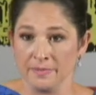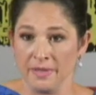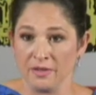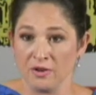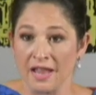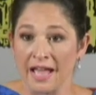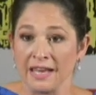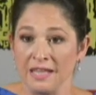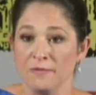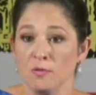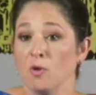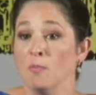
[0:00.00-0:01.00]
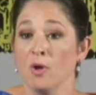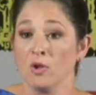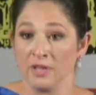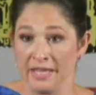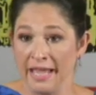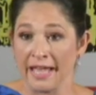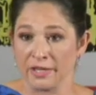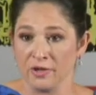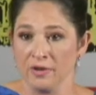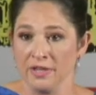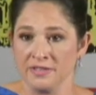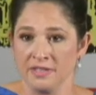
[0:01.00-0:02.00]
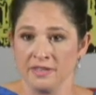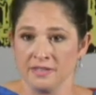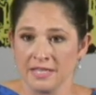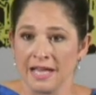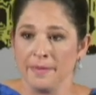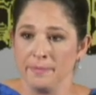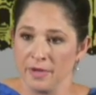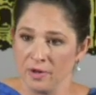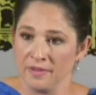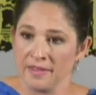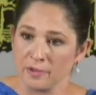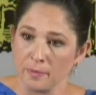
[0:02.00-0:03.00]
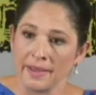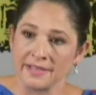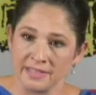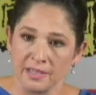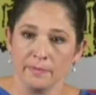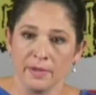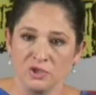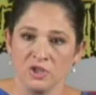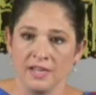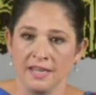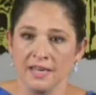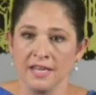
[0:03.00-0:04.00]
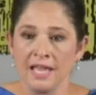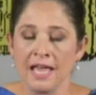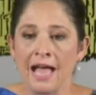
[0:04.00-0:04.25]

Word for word: I mean, they're not even remotely accurate to the time period that they're passing a budget in.